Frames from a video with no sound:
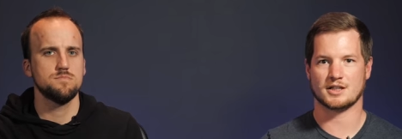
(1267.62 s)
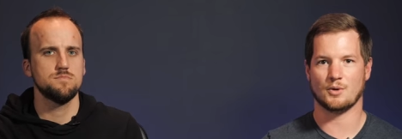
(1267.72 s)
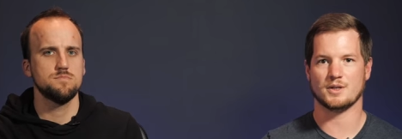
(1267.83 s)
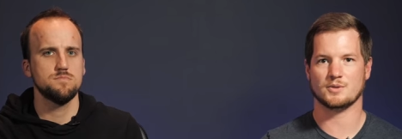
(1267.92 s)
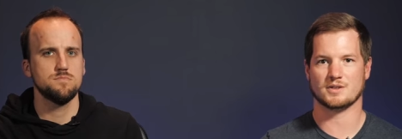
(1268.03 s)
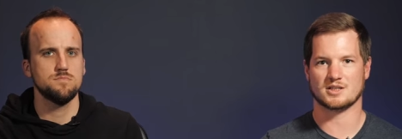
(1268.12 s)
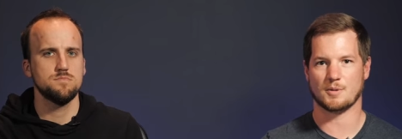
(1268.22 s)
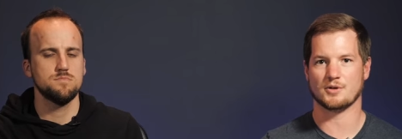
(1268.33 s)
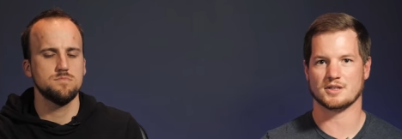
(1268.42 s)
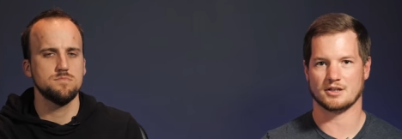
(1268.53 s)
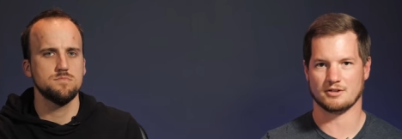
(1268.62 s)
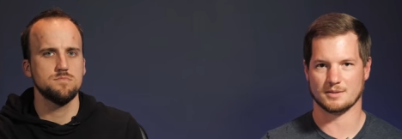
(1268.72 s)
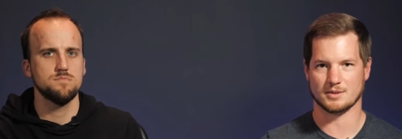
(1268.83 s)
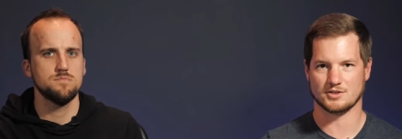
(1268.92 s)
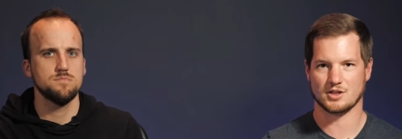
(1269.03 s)
Speaker 1: that go into exposing your
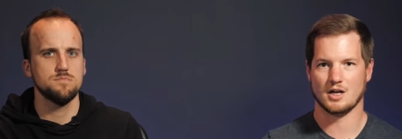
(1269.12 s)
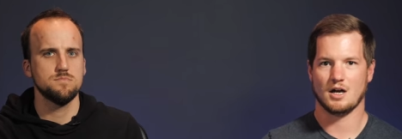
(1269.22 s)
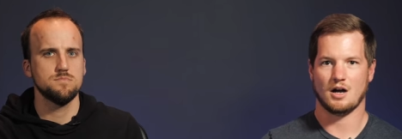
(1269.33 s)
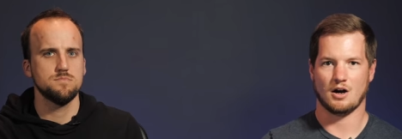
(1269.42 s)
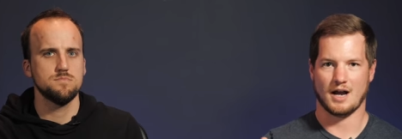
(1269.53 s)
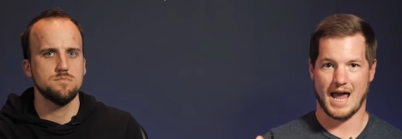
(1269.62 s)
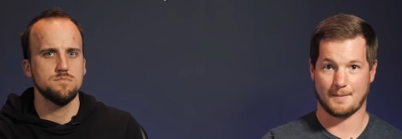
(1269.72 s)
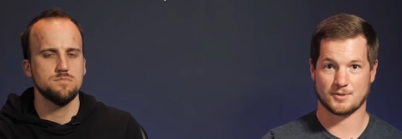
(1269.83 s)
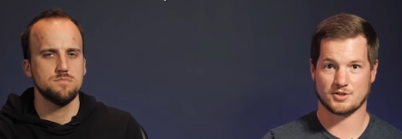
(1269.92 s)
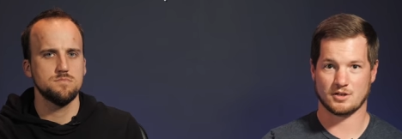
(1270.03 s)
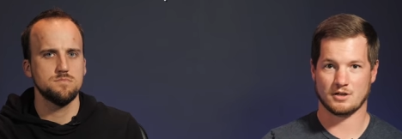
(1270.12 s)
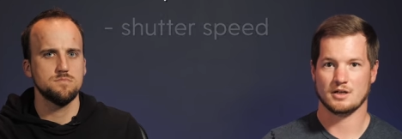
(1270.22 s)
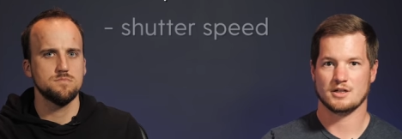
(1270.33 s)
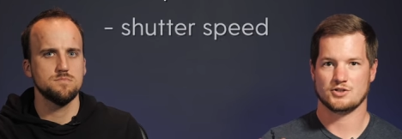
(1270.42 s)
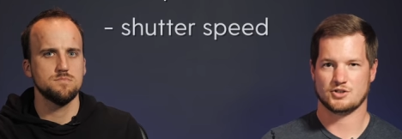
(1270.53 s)
image are aperture,
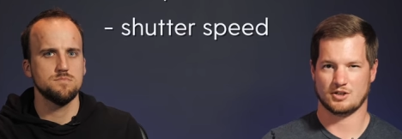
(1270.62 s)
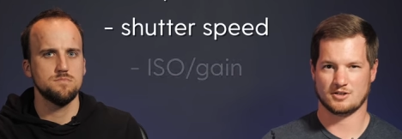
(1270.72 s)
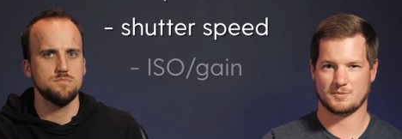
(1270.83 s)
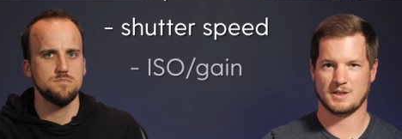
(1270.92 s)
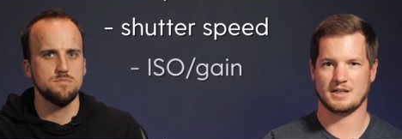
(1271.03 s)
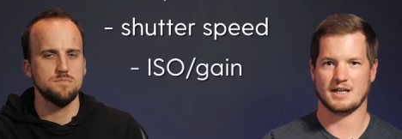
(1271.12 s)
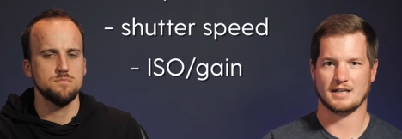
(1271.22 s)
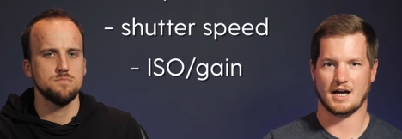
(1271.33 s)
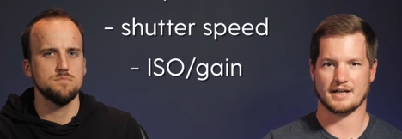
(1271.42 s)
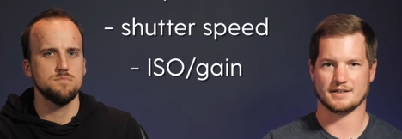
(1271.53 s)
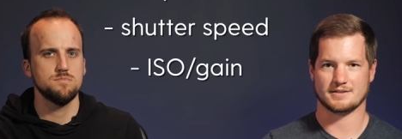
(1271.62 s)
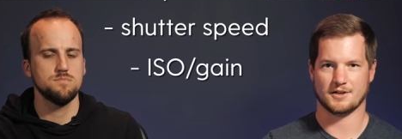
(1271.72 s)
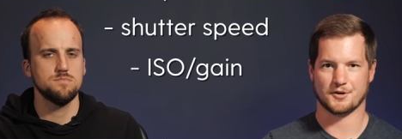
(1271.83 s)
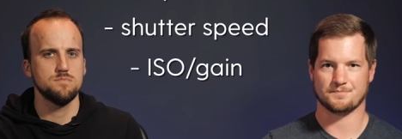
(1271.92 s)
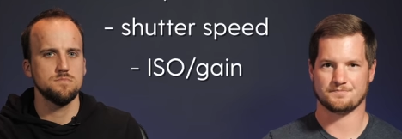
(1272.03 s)
shutter speed, and I S
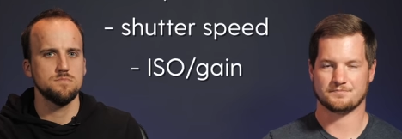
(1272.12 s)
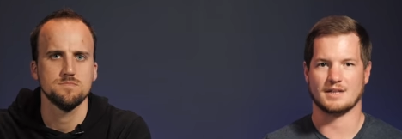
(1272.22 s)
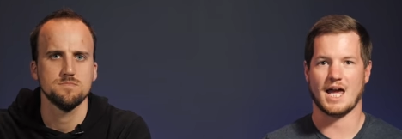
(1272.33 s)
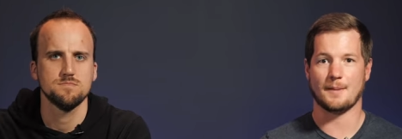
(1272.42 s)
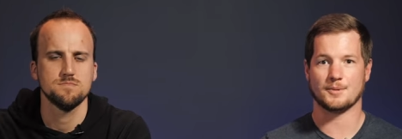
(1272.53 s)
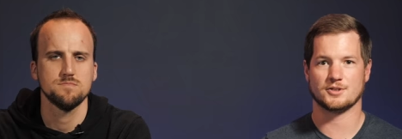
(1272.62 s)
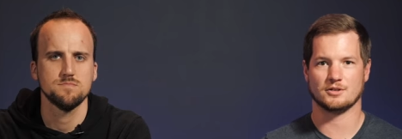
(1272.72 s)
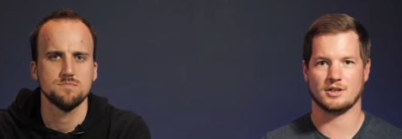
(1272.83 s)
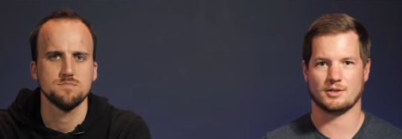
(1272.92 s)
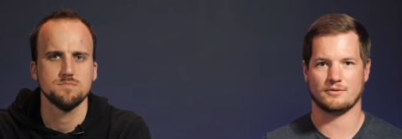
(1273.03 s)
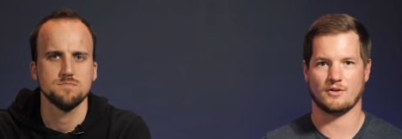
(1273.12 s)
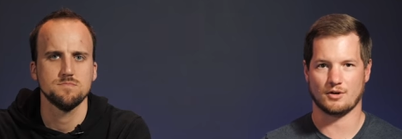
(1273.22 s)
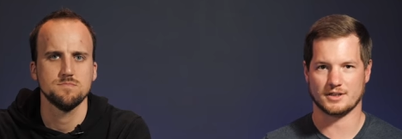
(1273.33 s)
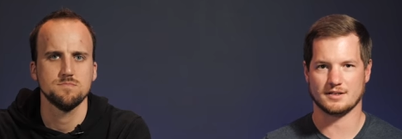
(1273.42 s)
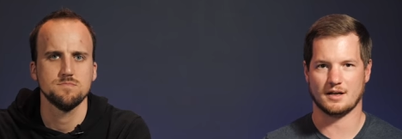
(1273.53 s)
O. Aperture, like we've
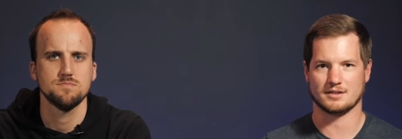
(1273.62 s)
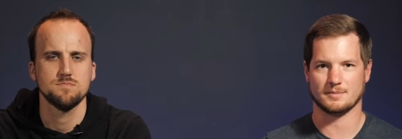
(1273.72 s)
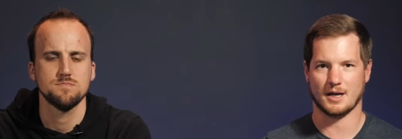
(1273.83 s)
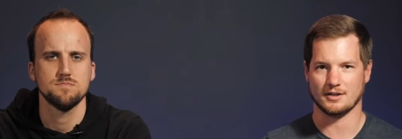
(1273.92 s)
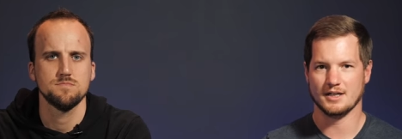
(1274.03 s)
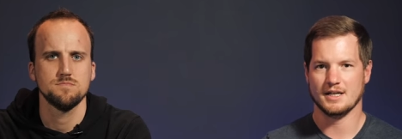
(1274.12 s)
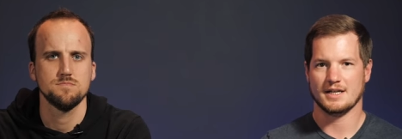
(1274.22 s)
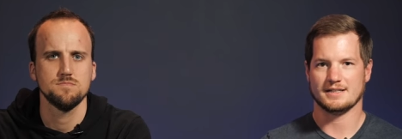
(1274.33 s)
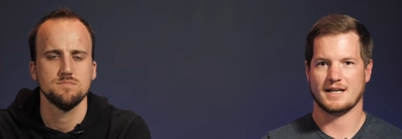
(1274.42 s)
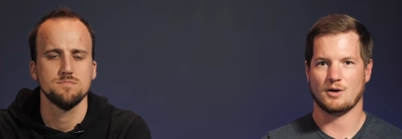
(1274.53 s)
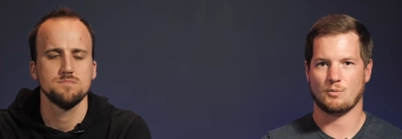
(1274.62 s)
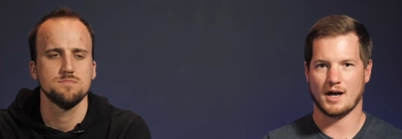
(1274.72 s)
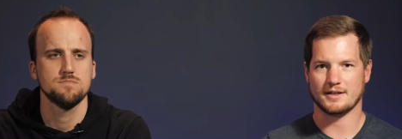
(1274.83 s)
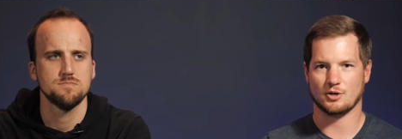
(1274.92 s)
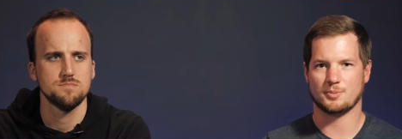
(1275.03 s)
already talked about, is how
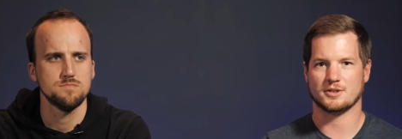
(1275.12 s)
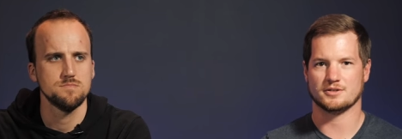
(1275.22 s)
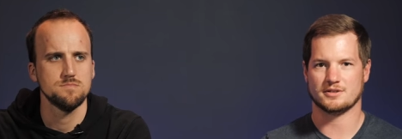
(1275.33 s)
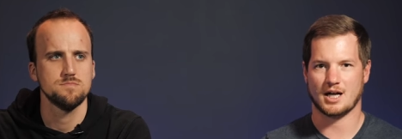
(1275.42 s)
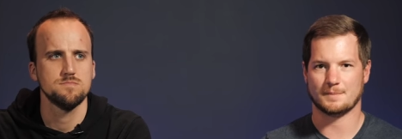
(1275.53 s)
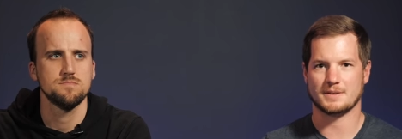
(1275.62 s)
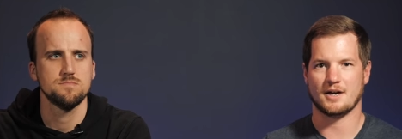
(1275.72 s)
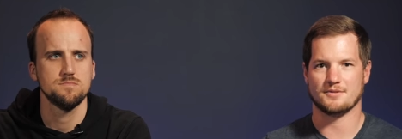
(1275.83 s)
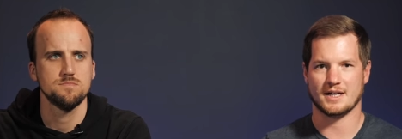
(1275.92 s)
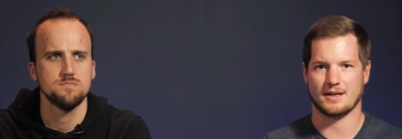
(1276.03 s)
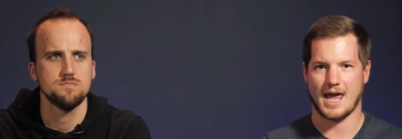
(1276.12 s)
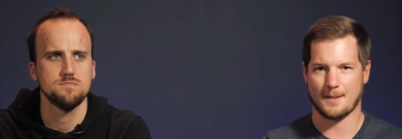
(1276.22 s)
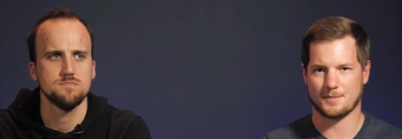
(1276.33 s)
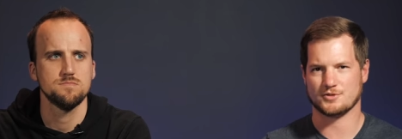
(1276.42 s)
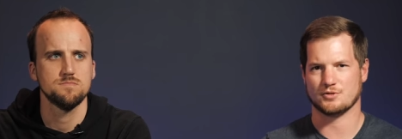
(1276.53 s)
wide open or stopped down that
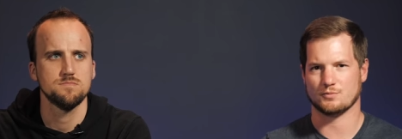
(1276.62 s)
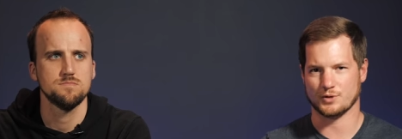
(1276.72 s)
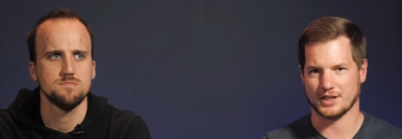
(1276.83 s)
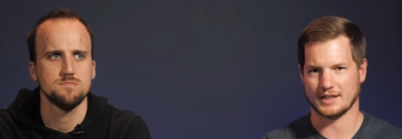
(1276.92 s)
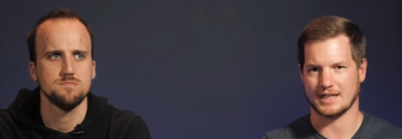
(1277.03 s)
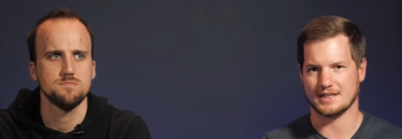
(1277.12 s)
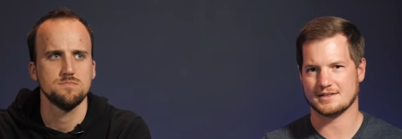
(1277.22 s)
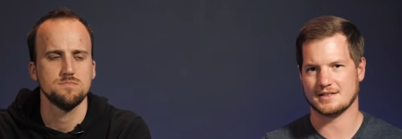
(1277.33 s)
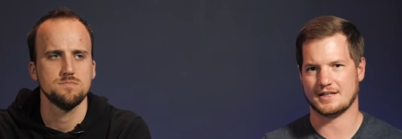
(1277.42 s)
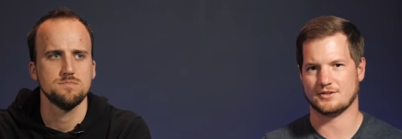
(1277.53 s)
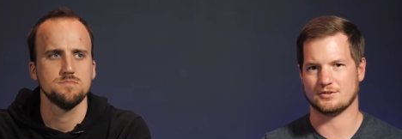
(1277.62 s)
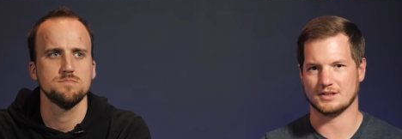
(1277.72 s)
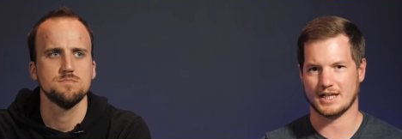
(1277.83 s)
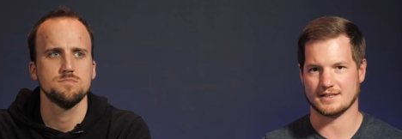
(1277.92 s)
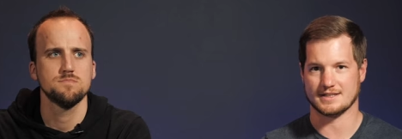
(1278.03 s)
aperture ring inside your
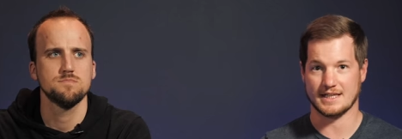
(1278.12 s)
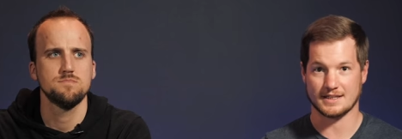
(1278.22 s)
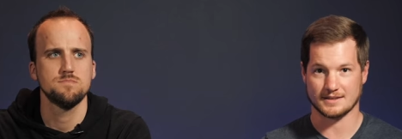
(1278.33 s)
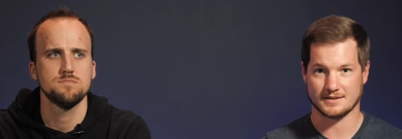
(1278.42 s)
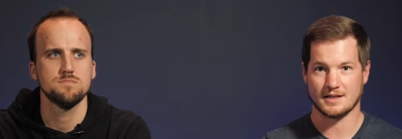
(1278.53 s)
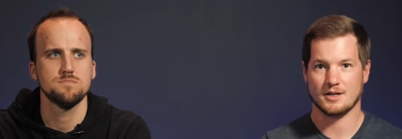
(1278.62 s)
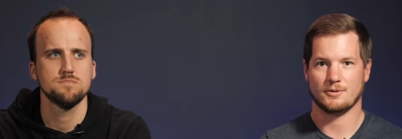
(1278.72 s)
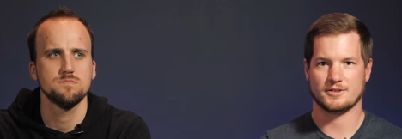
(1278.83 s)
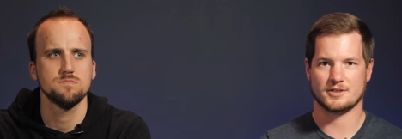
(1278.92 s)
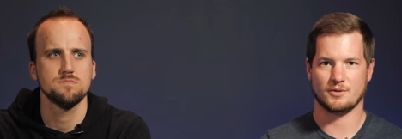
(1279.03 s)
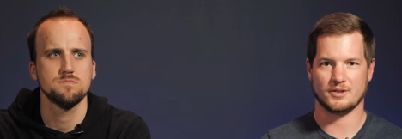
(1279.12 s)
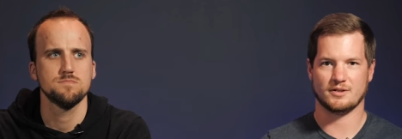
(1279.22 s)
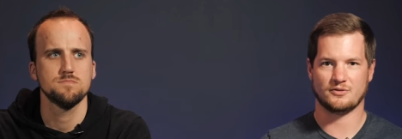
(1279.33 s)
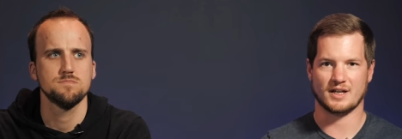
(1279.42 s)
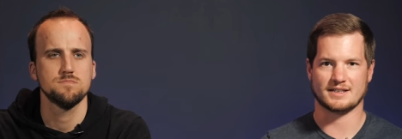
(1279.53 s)
lens is, which is going
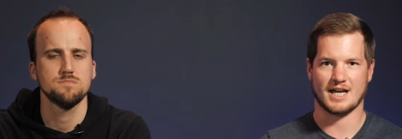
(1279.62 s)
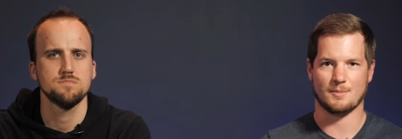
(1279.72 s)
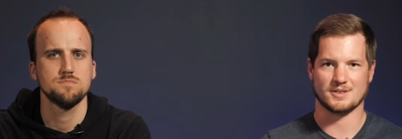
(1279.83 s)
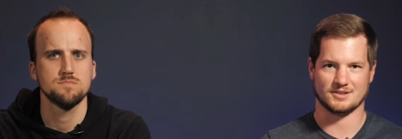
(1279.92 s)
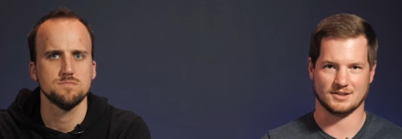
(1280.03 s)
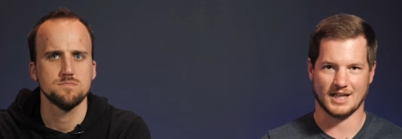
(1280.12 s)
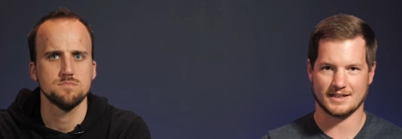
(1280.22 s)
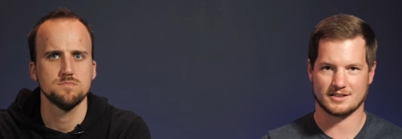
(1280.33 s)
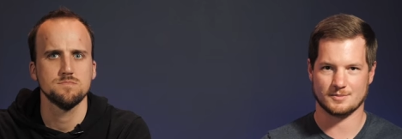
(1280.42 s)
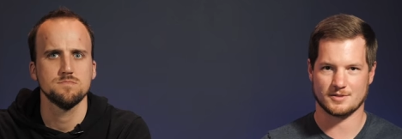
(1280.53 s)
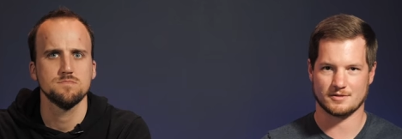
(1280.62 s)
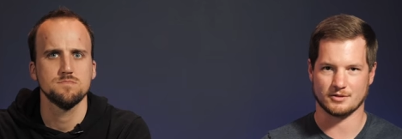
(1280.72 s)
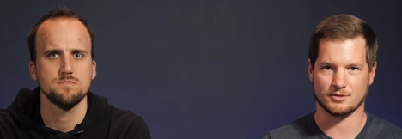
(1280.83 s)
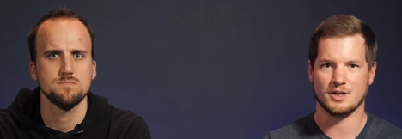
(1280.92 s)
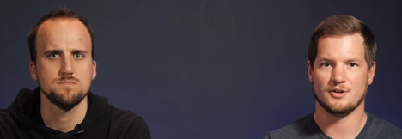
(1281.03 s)
to affect how much light comes
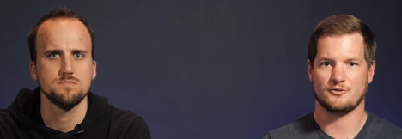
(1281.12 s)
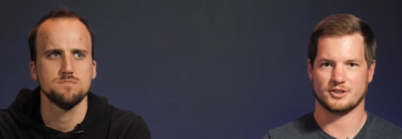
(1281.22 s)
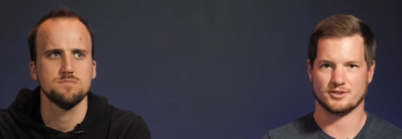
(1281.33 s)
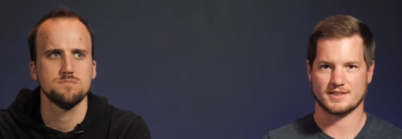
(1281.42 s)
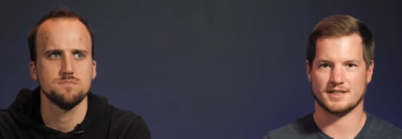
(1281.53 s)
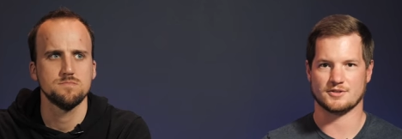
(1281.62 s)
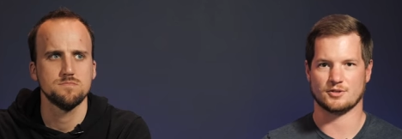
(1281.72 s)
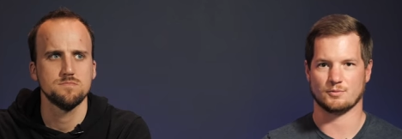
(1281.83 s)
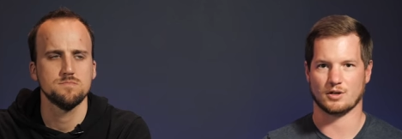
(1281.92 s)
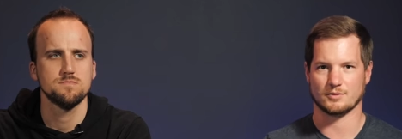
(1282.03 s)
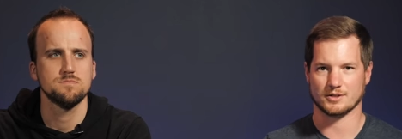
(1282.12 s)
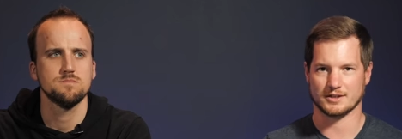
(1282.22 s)
through for your sensor to work